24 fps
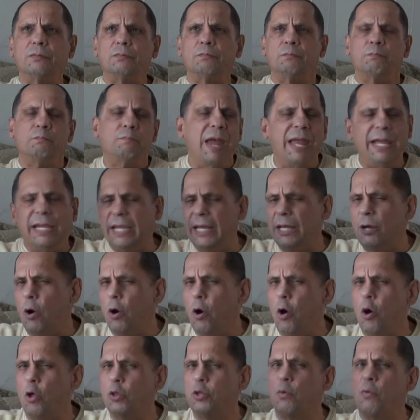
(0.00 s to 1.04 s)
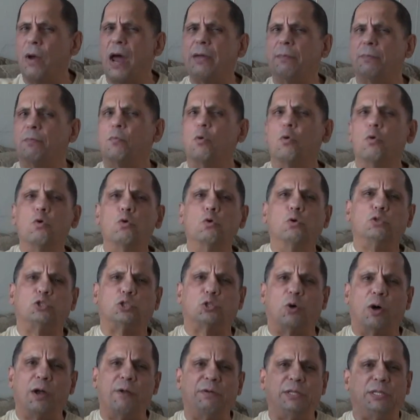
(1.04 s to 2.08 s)
making all the right moves
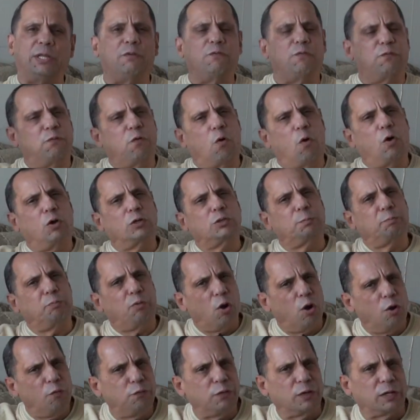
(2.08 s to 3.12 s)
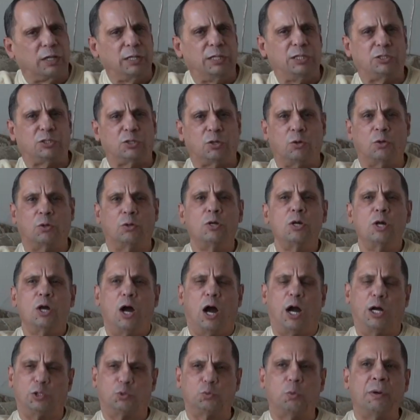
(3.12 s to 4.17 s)
so everything falls perfectly. So
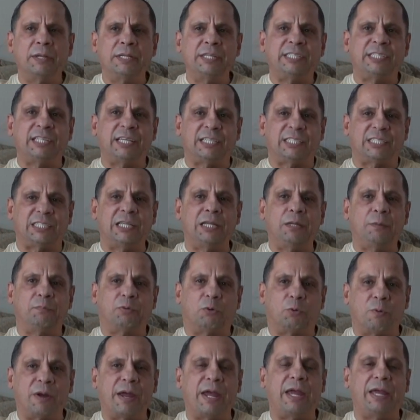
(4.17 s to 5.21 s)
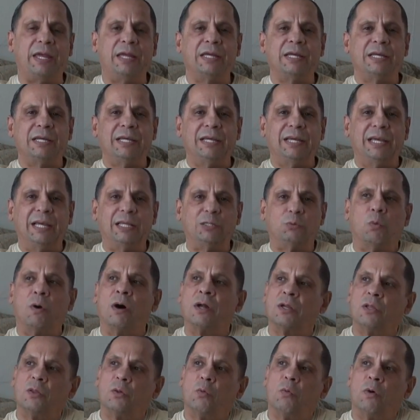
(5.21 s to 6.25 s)
our 2016 parade is
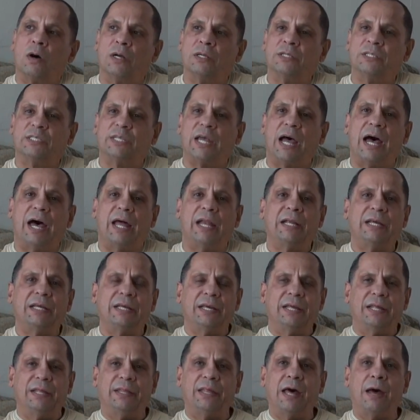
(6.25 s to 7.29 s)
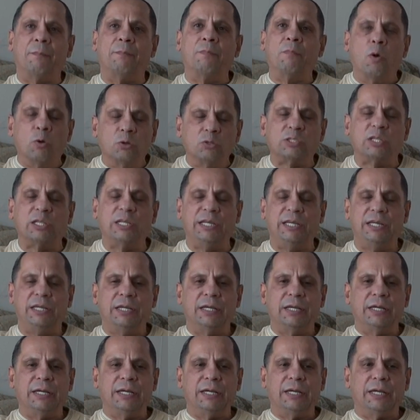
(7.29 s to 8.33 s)
one of the ones that mostly
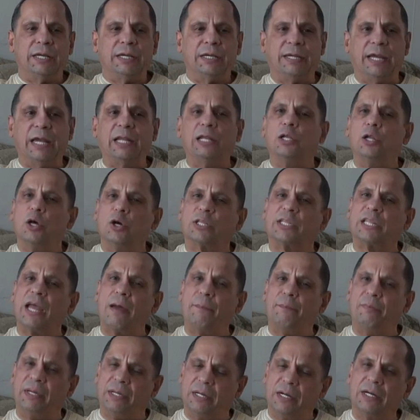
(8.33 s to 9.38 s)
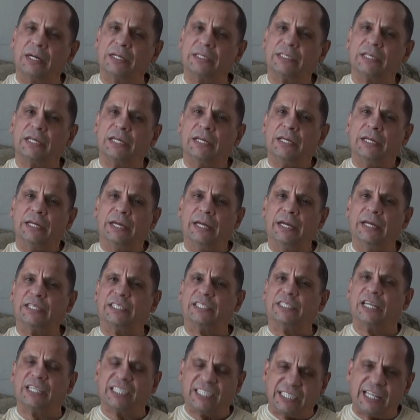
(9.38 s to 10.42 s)
get looked at because
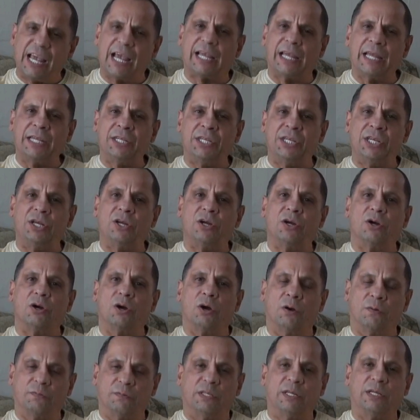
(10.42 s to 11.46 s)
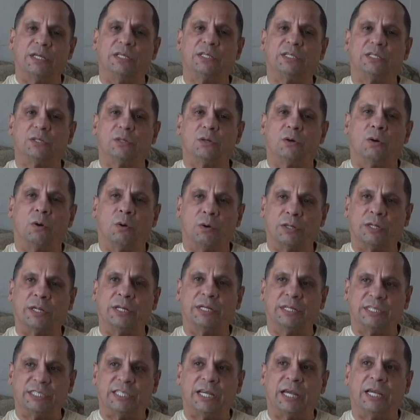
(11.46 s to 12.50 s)
it's the second year of this
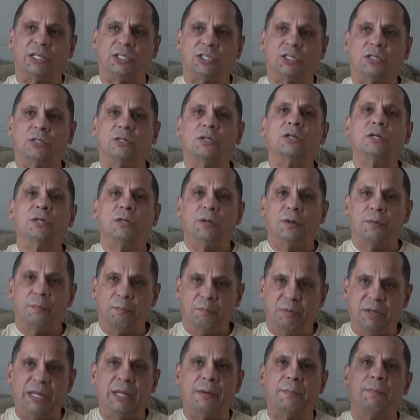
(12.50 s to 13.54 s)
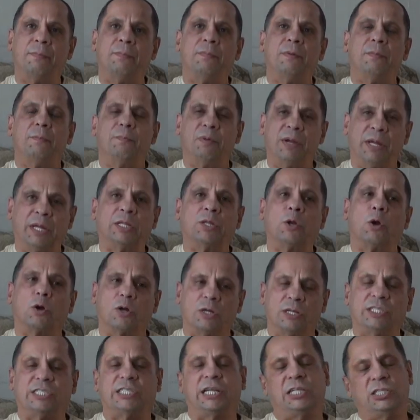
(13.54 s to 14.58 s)
organization bringing the
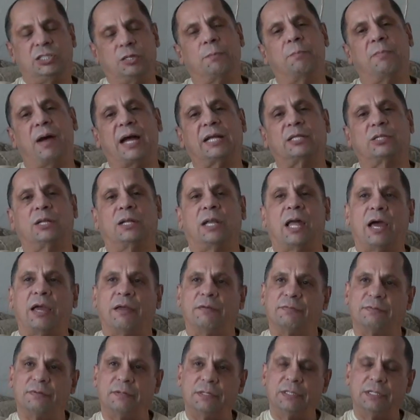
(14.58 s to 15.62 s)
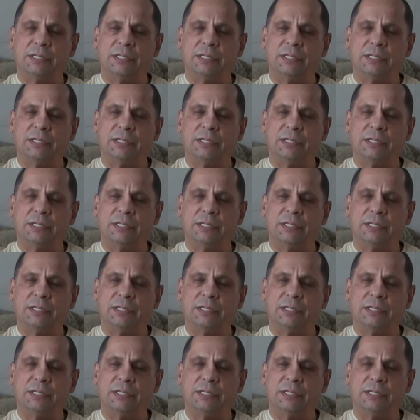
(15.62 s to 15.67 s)
organization back to life.